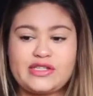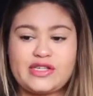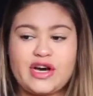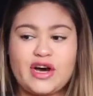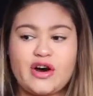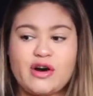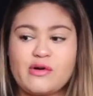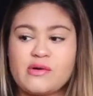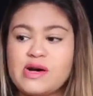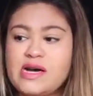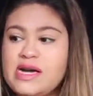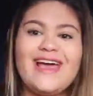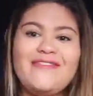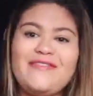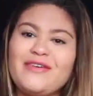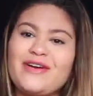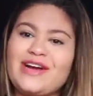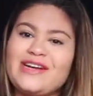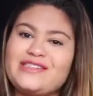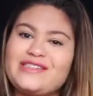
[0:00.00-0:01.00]
So if
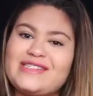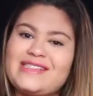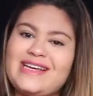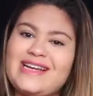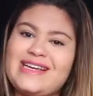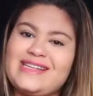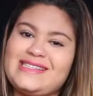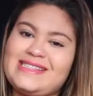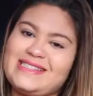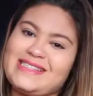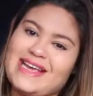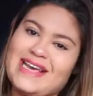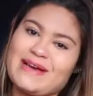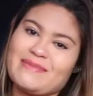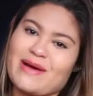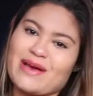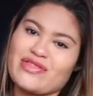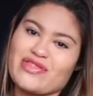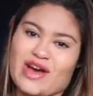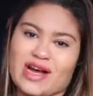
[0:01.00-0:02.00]
you're interested in
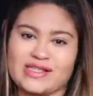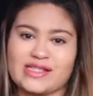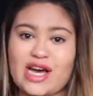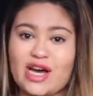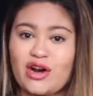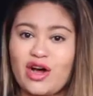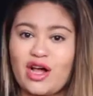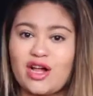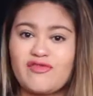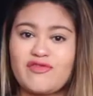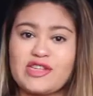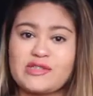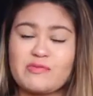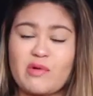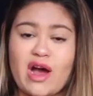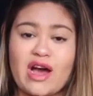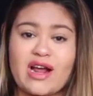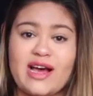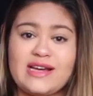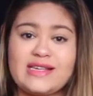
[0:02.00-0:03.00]
seeing my thoughts on all of these
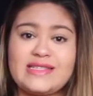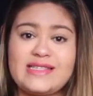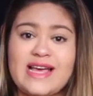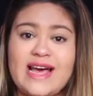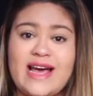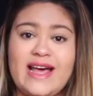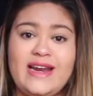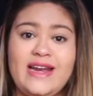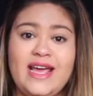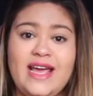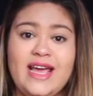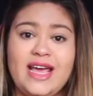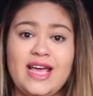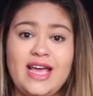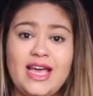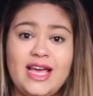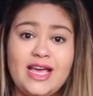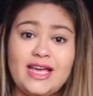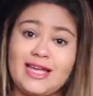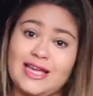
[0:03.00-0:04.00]
products, then
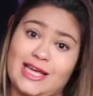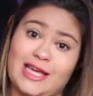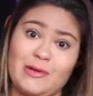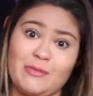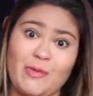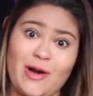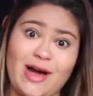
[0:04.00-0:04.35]
keep